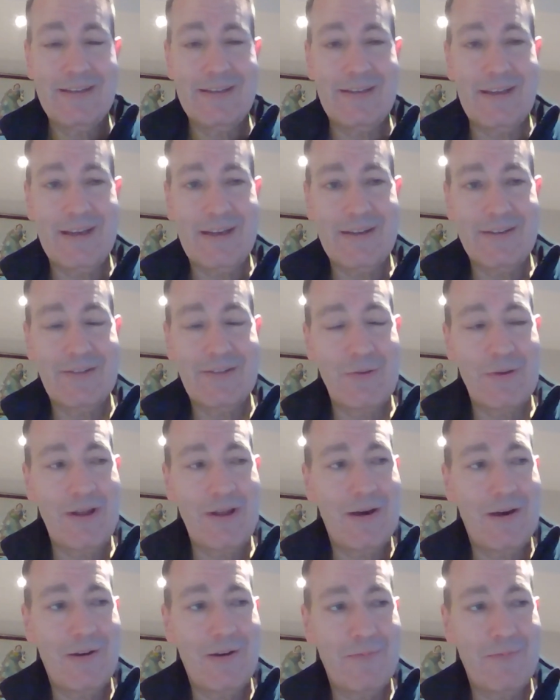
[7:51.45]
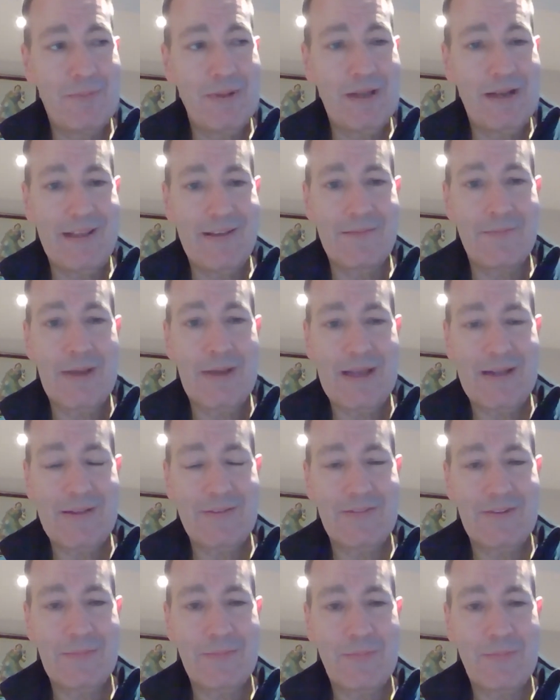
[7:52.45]
£2.5 billion
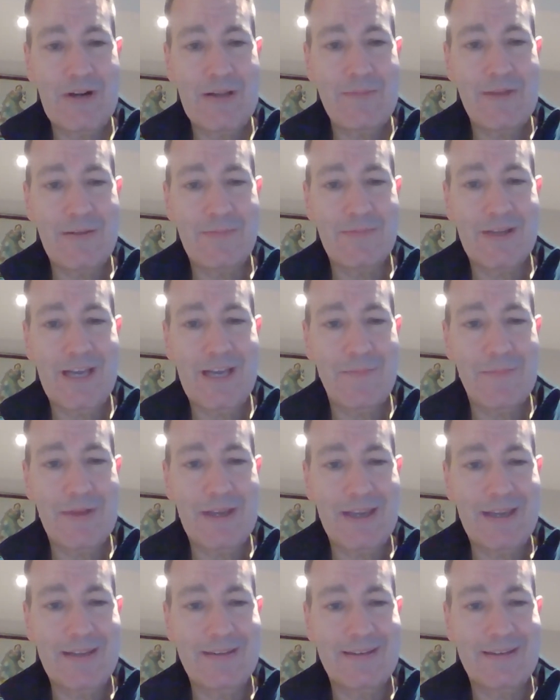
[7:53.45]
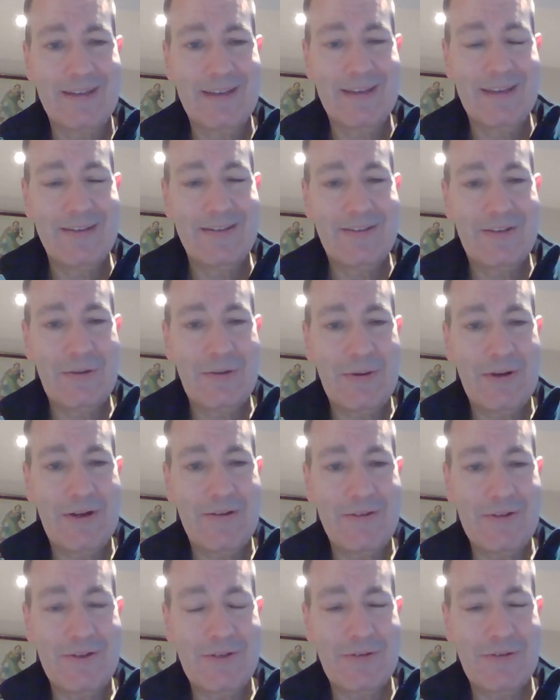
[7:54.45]
in premium coming in to
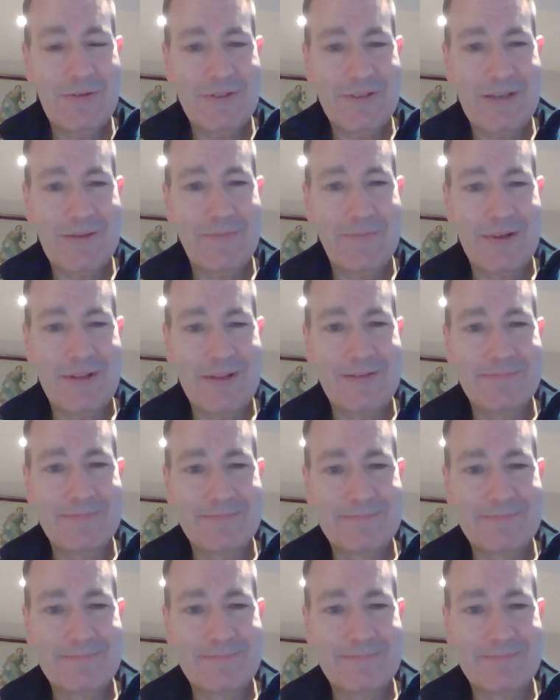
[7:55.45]
our insurance company.